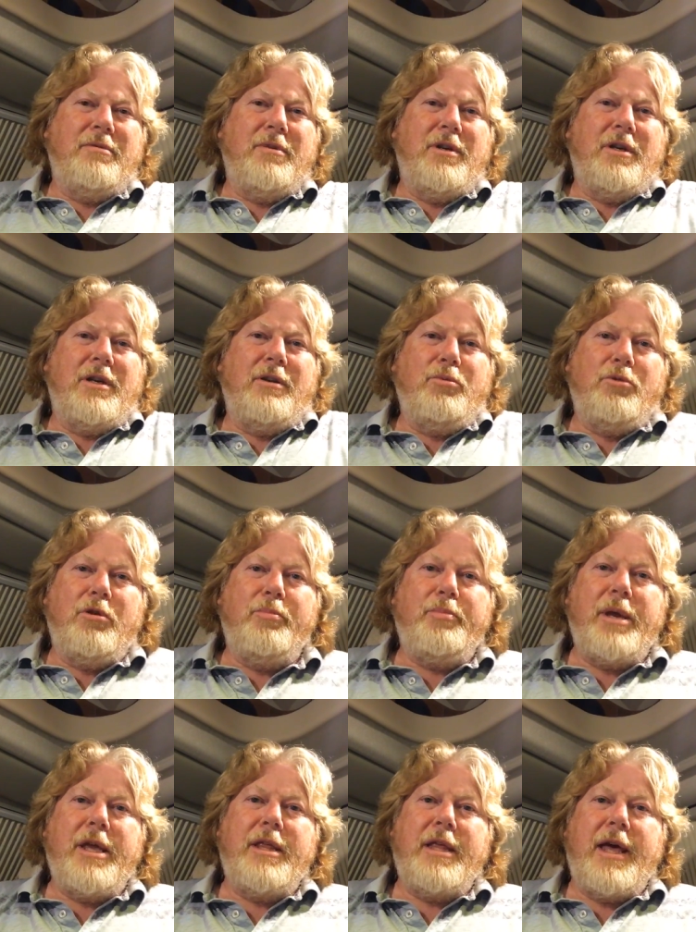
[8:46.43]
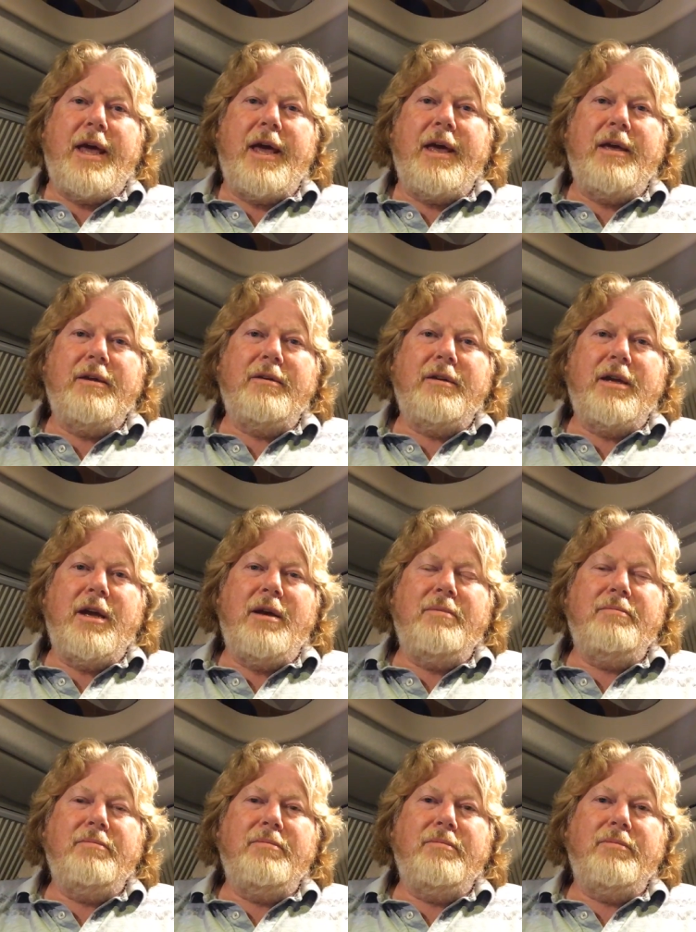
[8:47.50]
I don't want to be there.
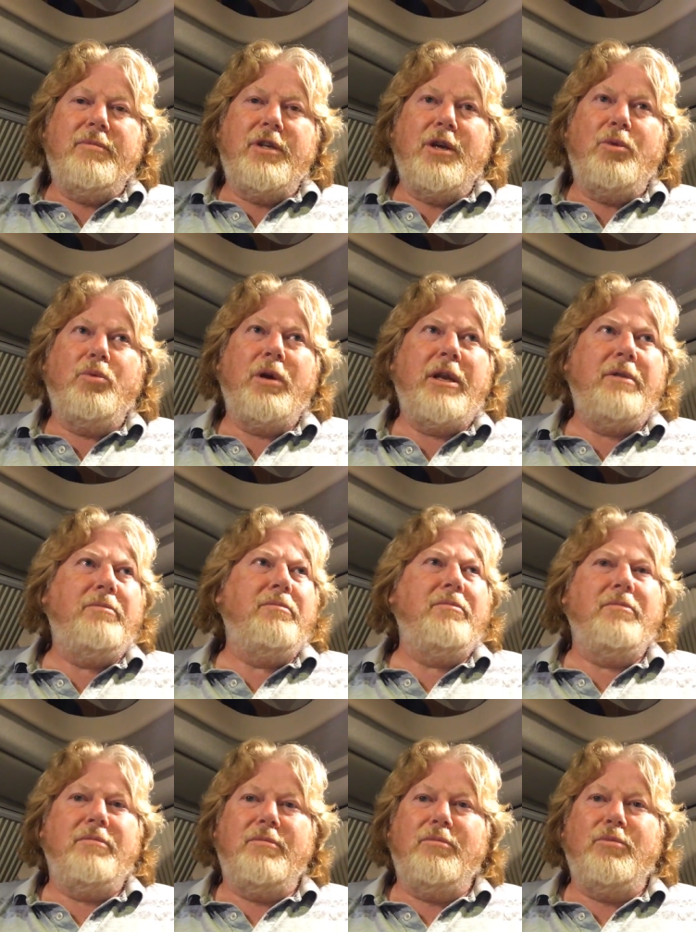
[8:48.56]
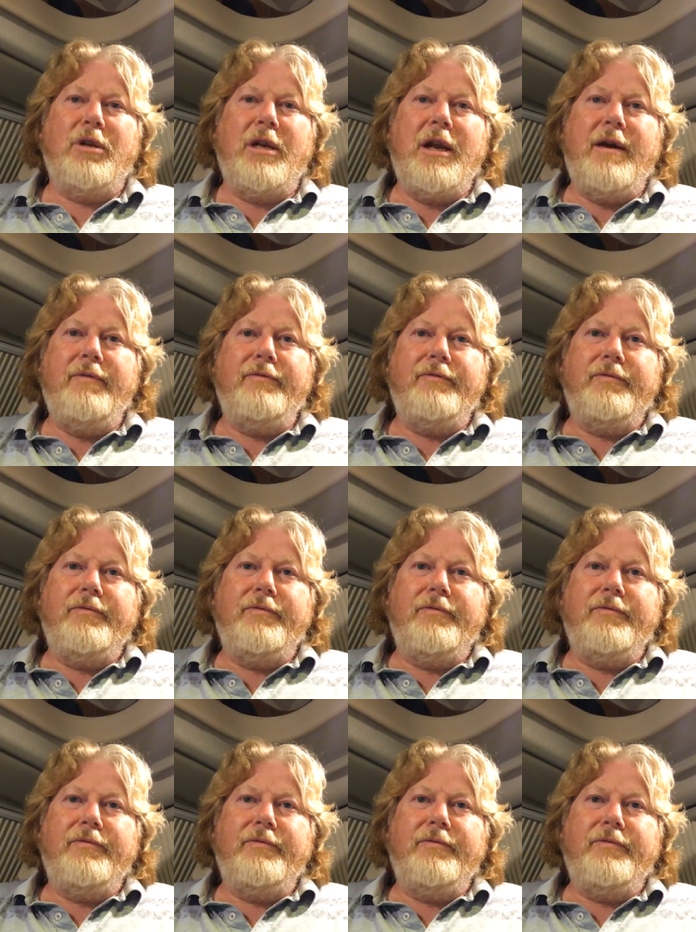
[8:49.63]
We love